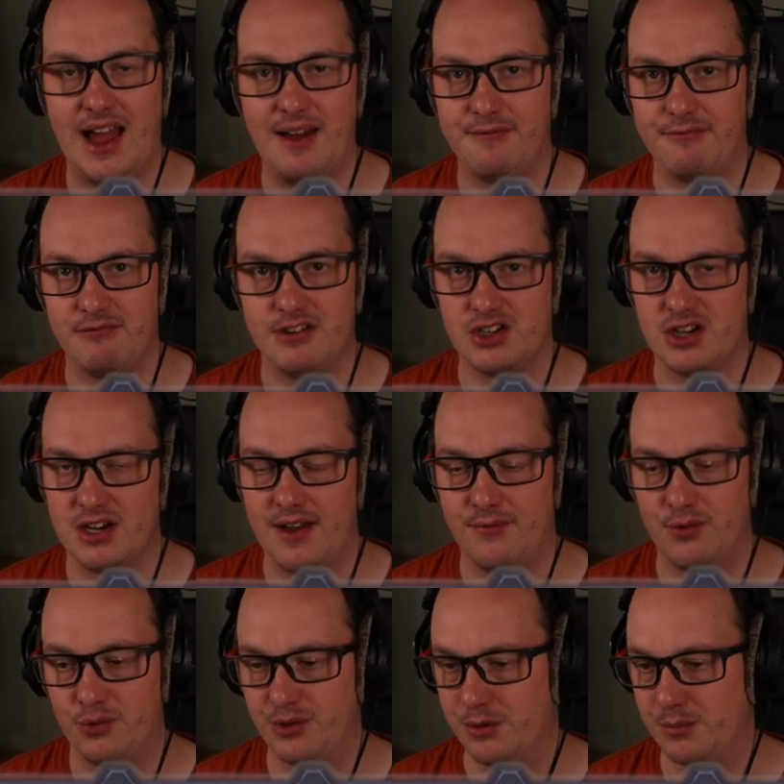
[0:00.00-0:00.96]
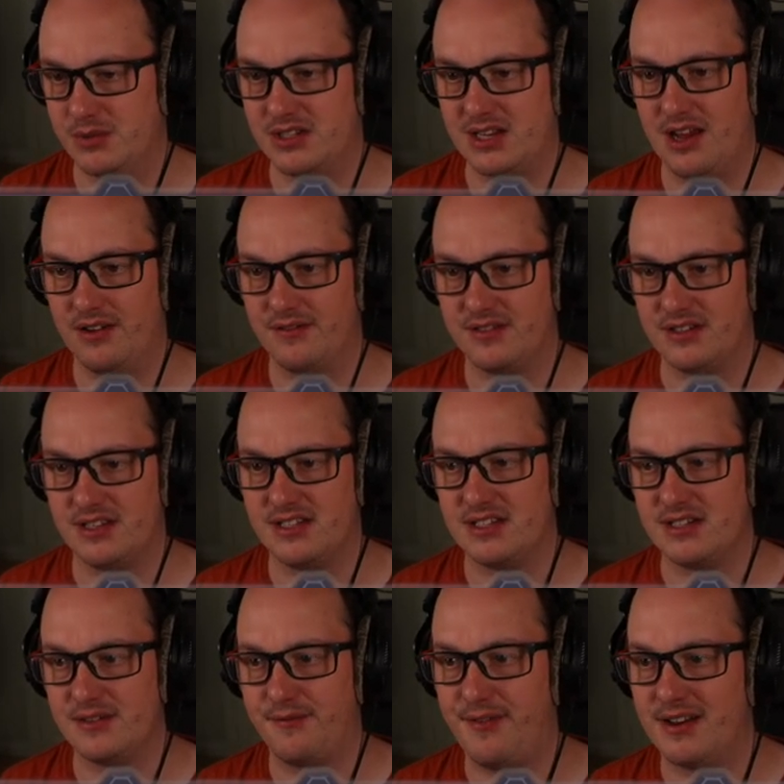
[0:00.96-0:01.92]
average level themselves.
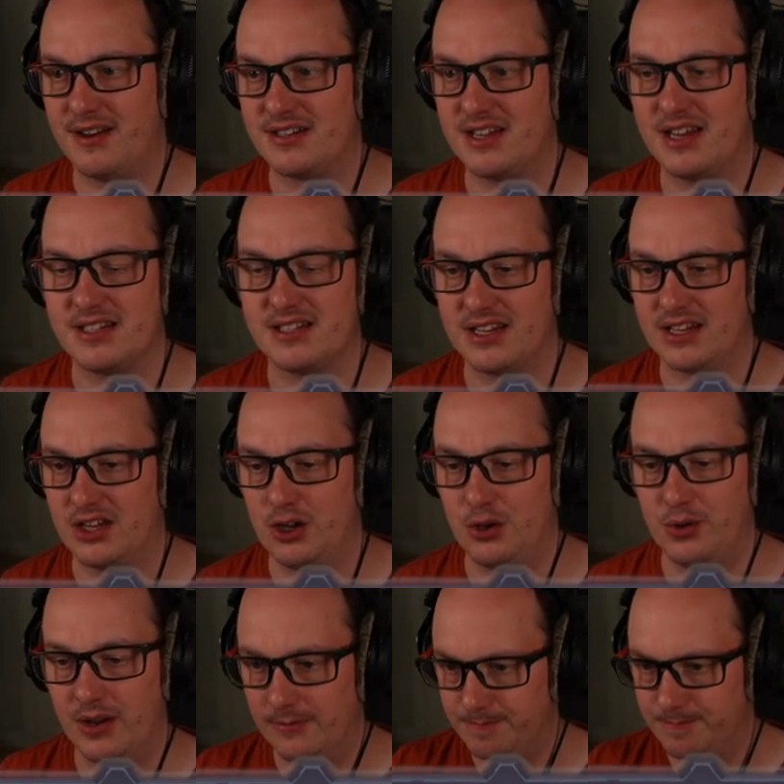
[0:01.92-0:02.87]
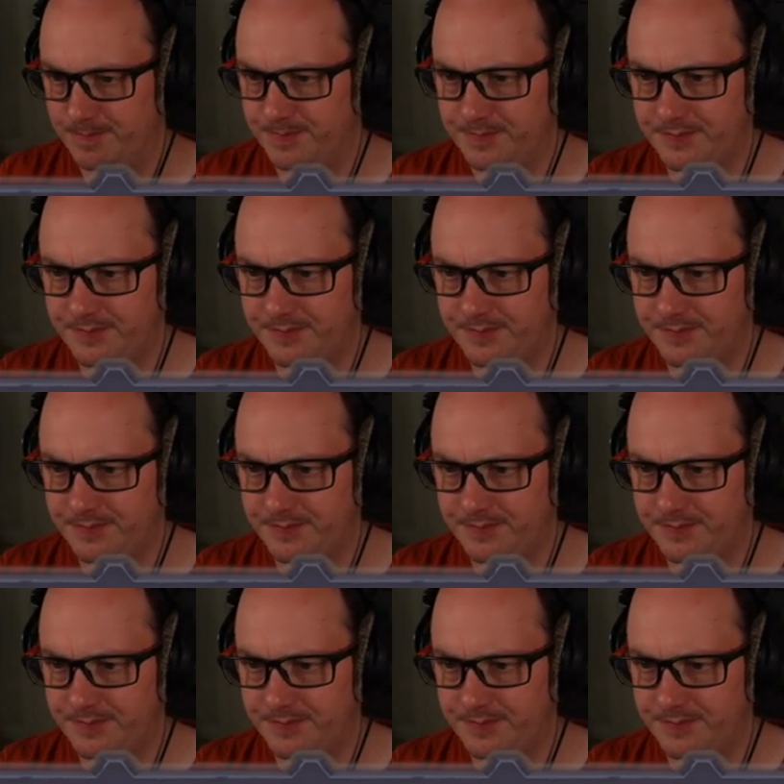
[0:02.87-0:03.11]
This is a fantastic unit.